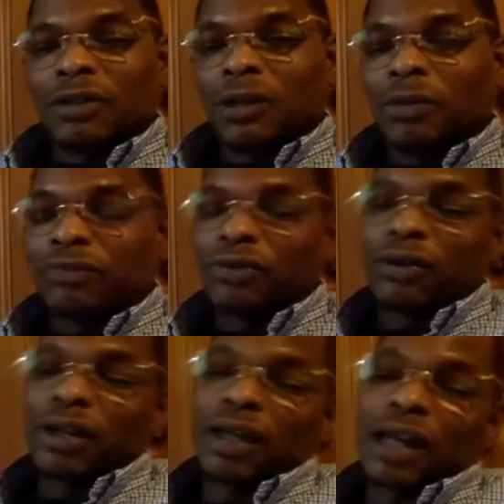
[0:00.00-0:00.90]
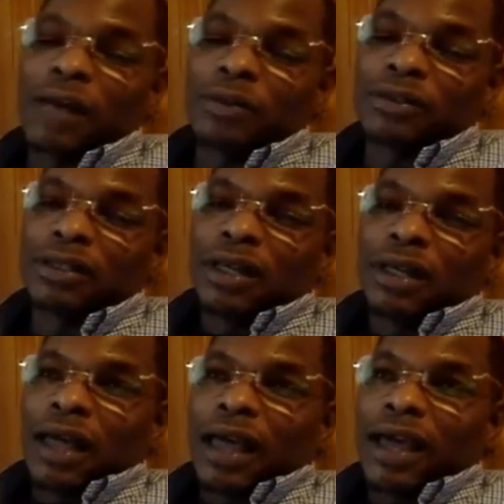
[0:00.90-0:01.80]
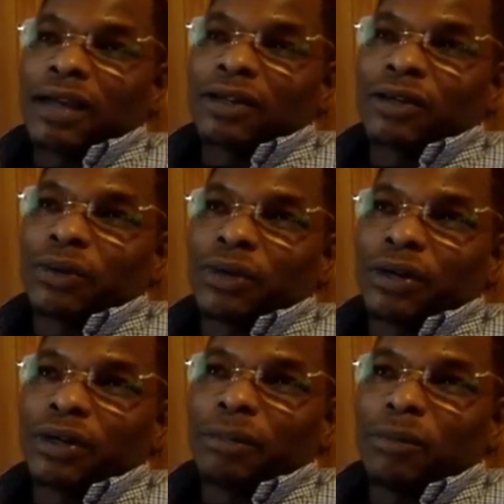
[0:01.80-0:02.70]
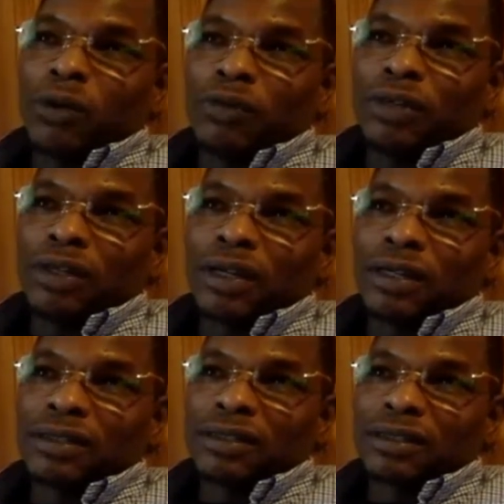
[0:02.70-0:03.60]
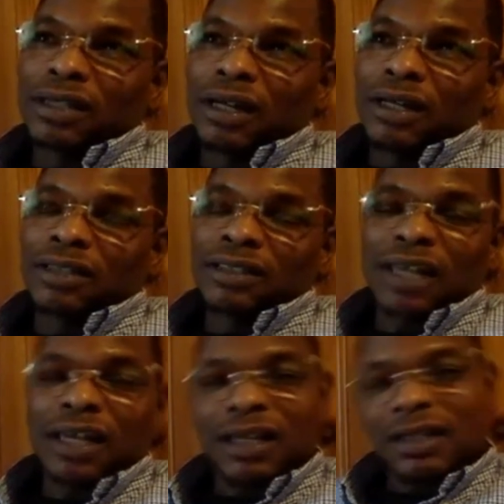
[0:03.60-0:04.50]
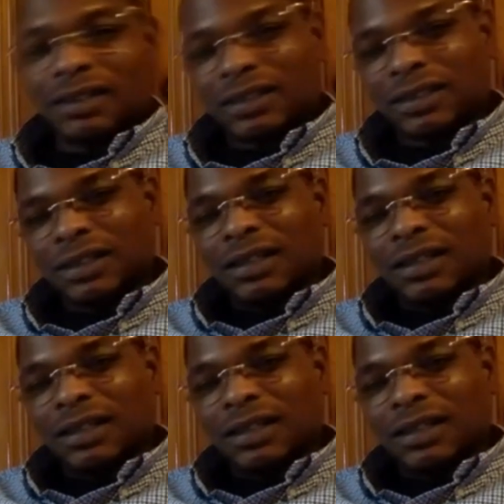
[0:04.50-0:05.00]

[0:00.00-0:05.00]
You know, before that, I had a career in movie and stage,